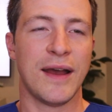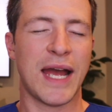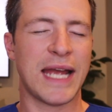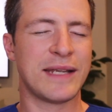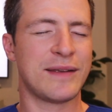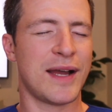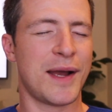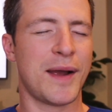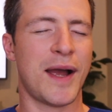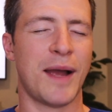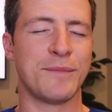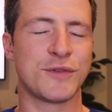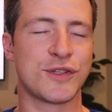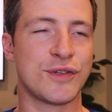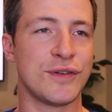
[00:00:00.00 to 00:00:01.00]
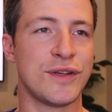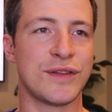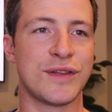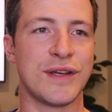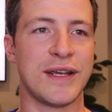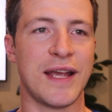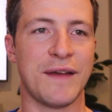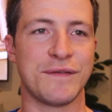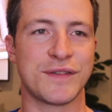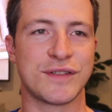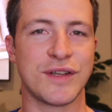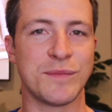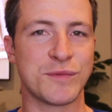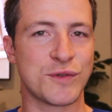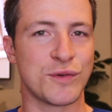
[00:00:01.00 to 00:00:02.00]
I'm sure that they have
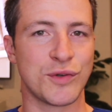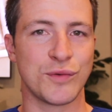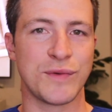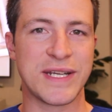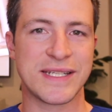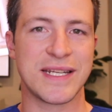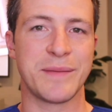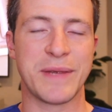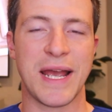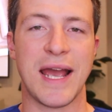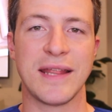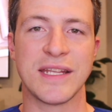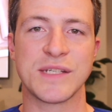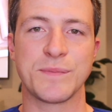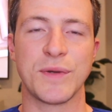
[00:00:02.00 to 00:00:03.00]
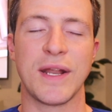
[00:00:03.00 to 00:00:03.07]
some sort of reasoning behind this,